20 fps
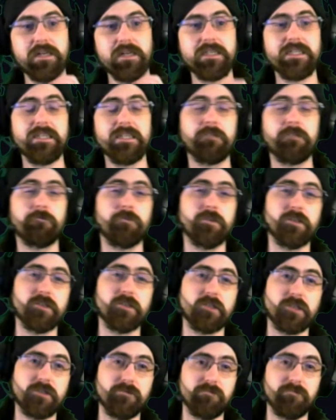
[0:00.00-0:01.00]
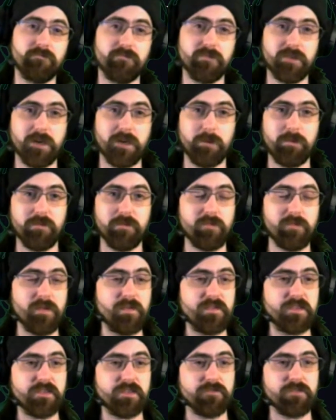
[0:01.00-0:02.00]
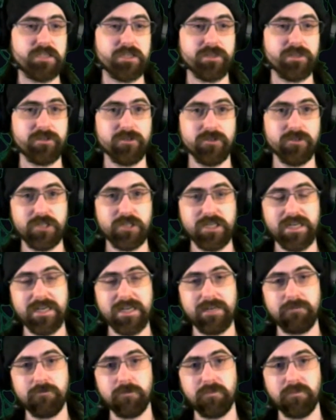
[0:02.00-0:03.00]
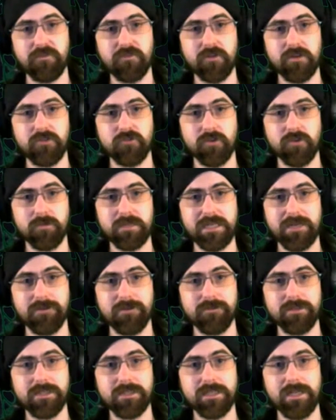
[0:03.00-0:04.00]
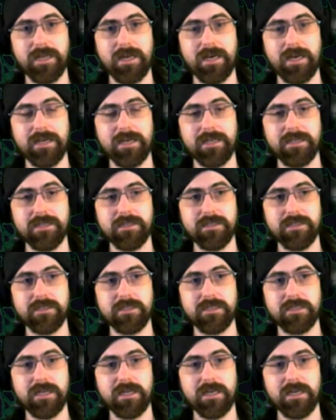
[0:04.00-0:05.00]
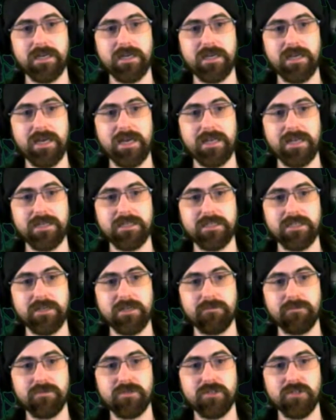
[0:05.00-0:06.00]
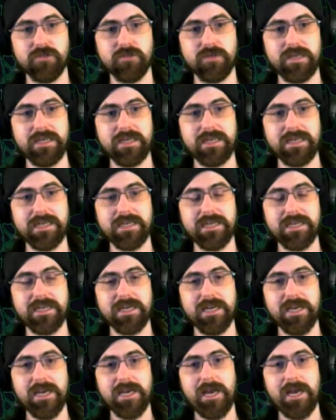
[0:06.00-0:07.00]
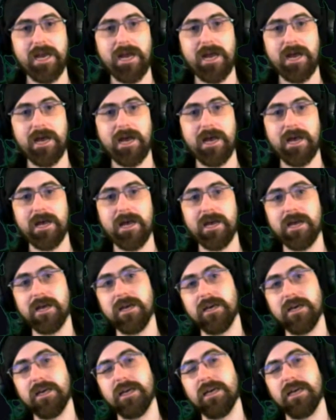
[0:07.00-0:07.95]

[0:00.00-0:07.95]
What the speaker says: I did the first couple of months of a psychology A level before I dropped out, and ended up doing uh,